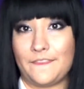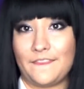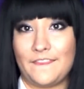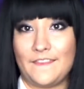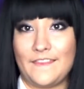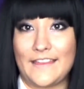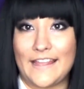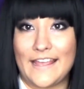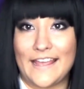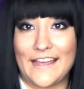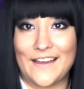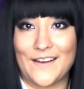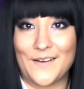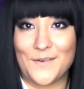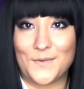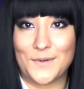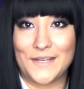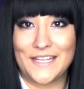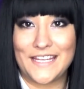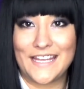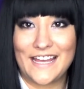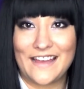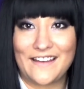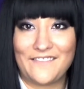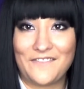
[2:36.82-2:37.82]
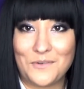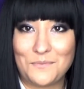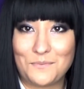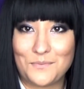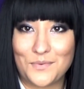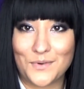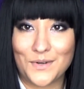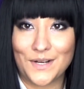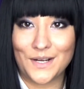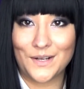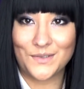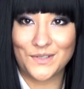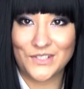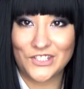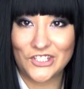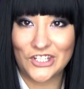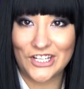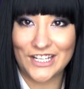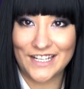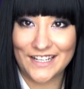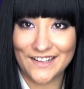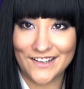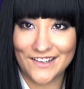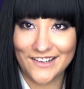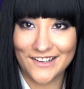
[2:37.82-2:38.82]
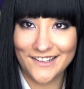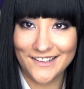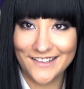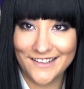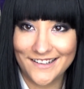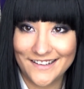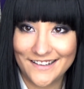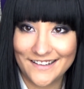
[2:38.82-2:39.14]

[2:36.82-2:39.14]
you. Now we have a brooch here.